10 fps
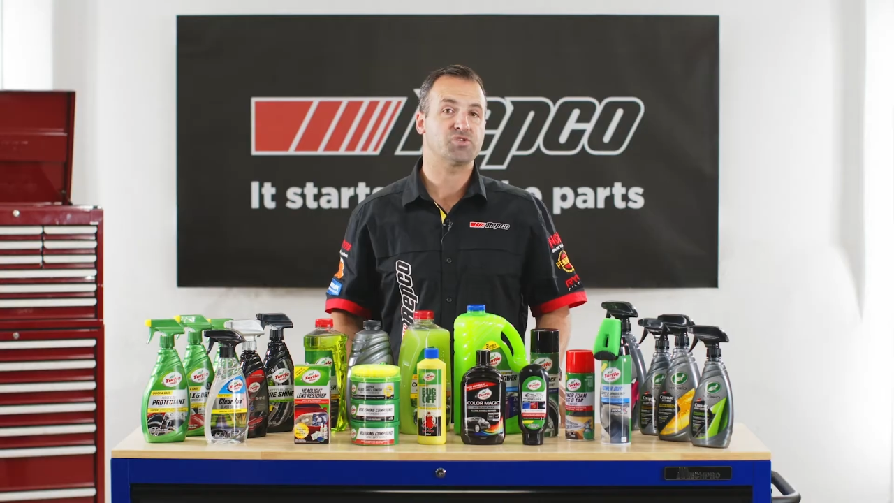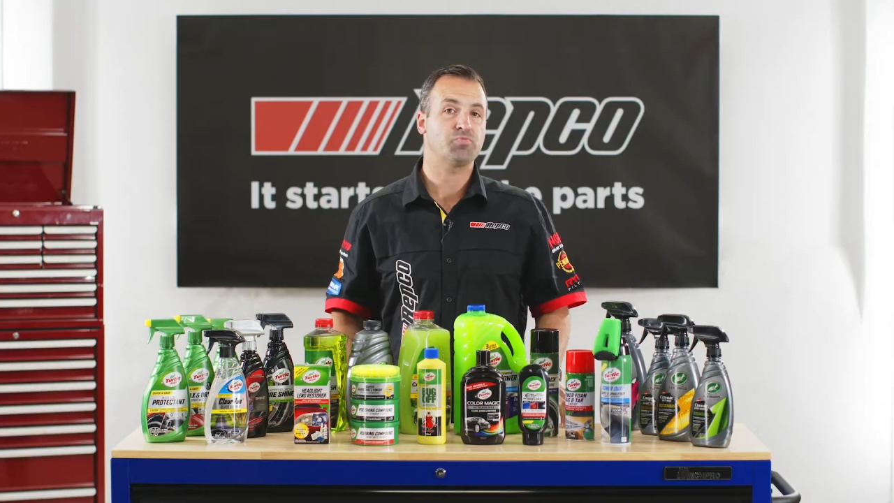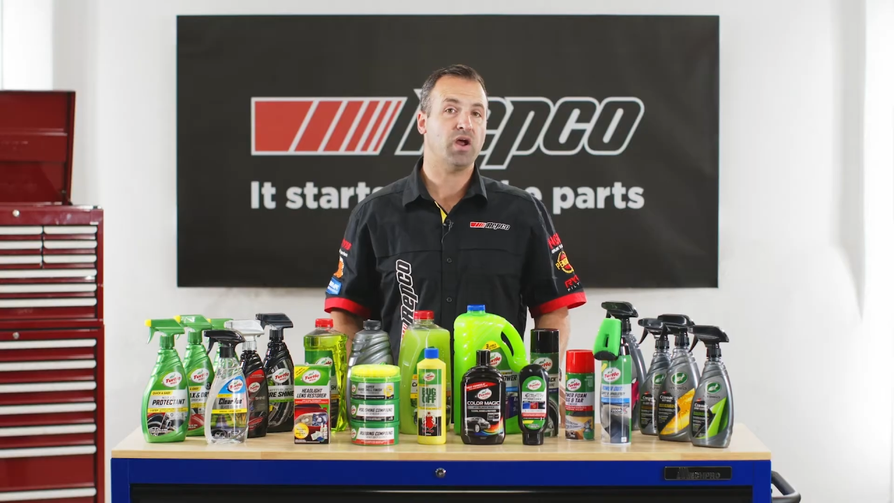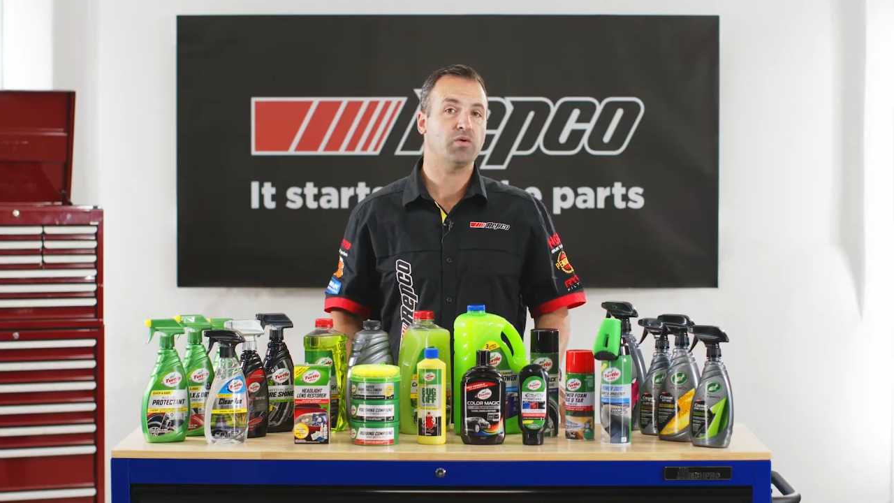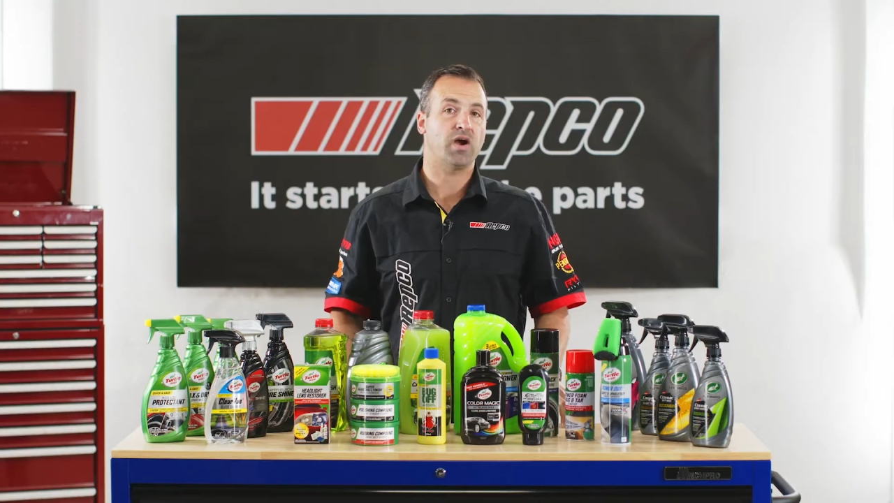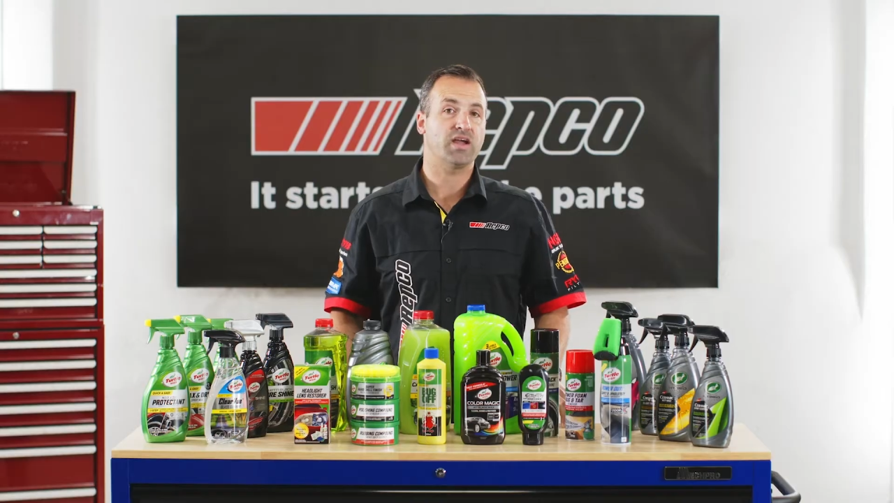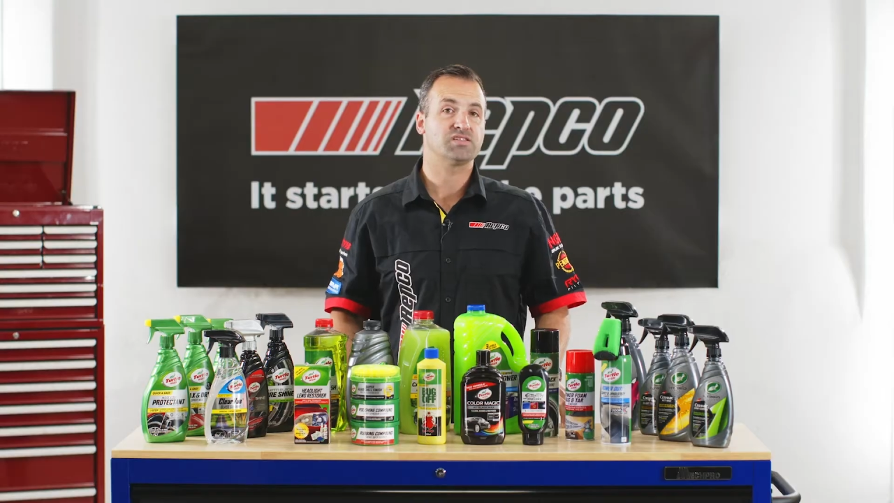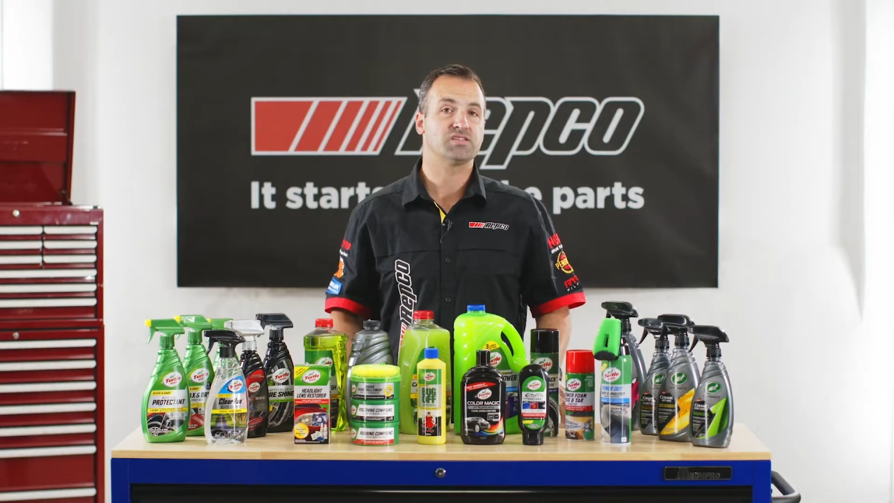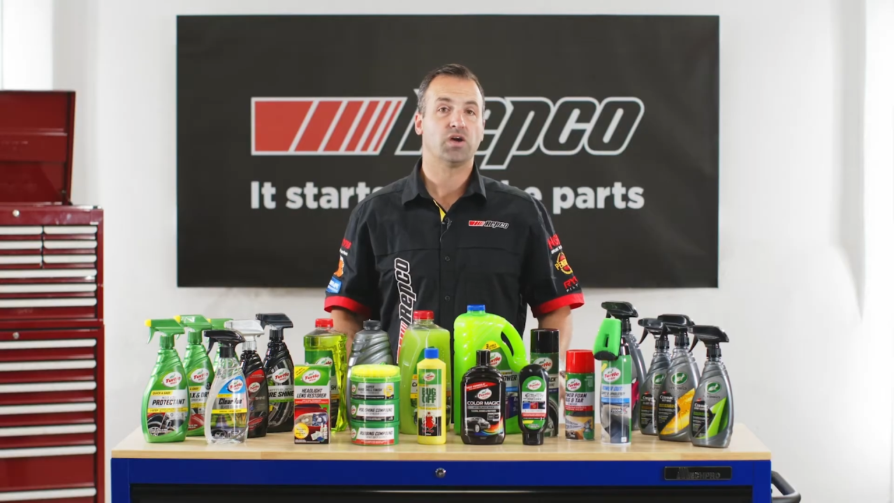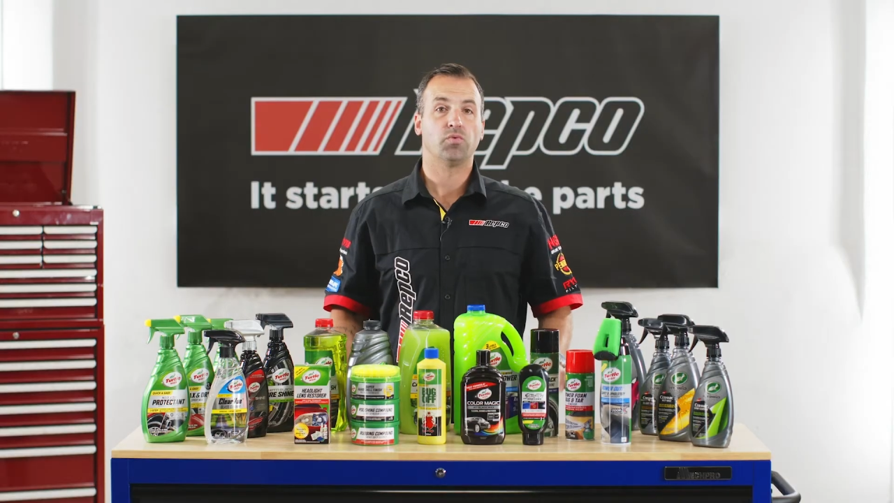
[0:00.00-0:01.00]
spray
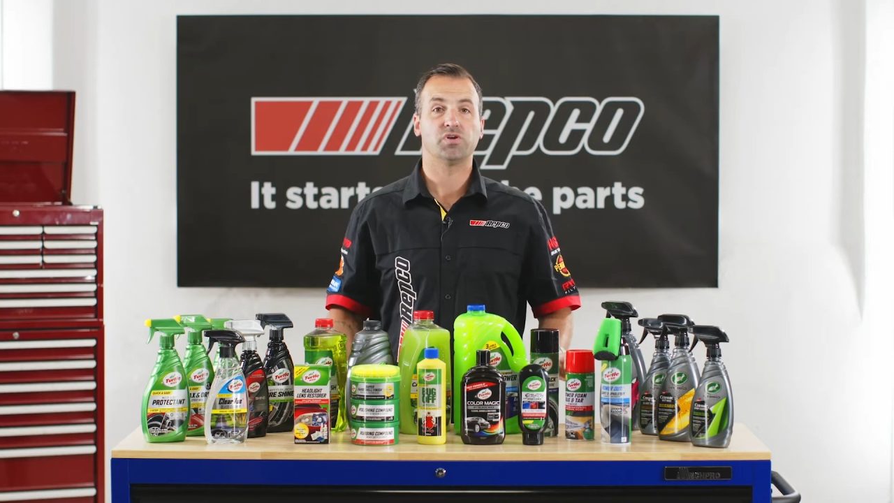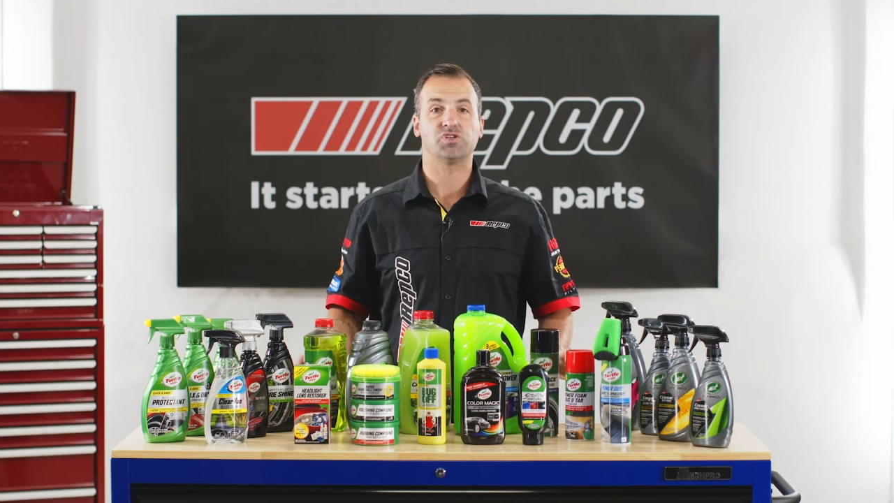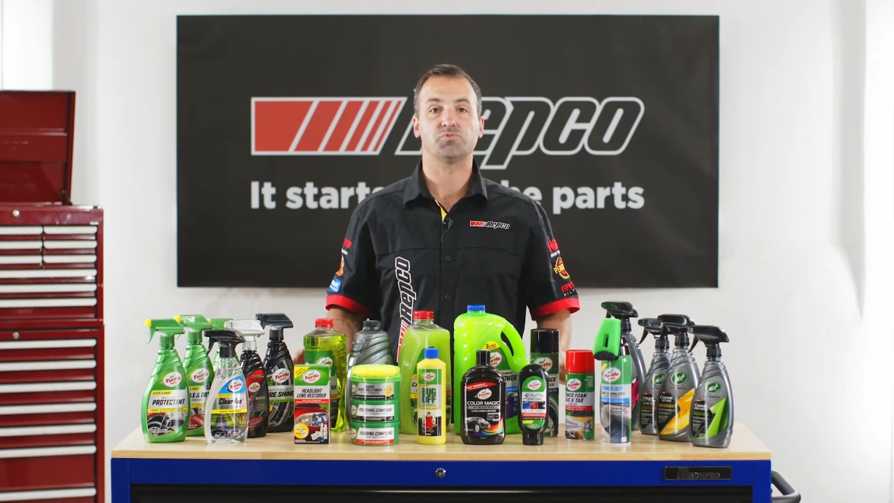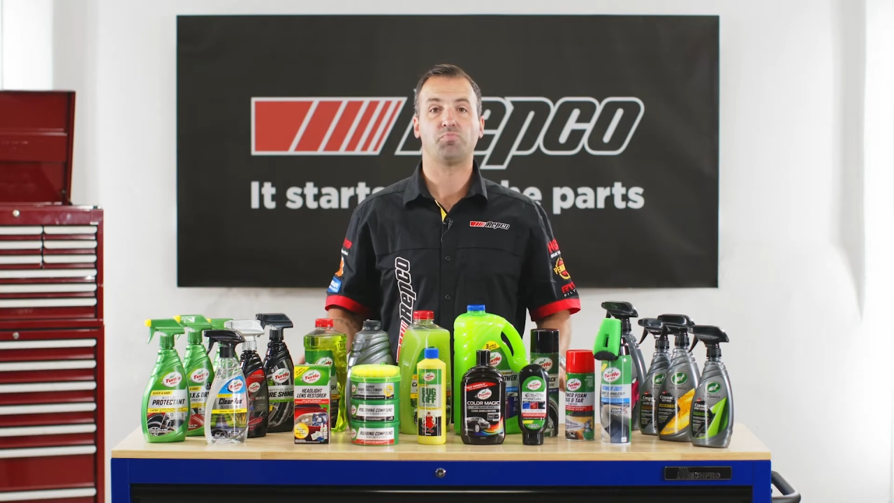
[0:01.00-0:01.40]
wax, which is